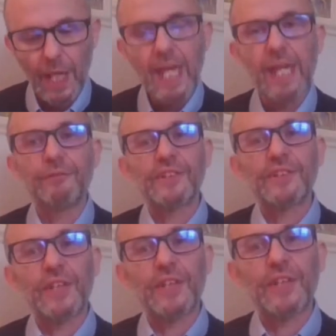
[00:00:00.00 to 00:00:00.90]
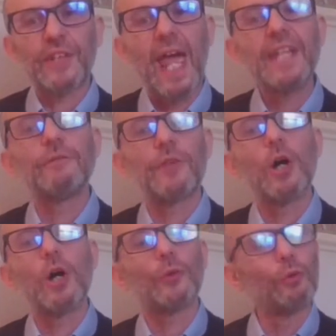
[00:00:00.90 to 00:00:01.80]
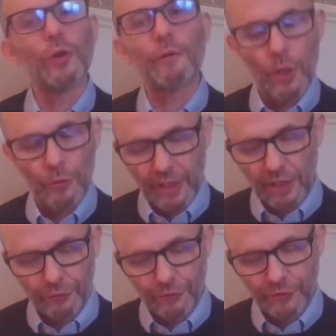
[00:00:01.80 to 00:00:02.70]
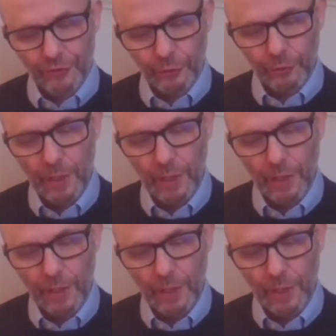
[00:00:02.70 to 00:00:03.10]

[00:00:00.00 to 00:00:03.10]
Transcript: If it's any of those or all of those that interest you,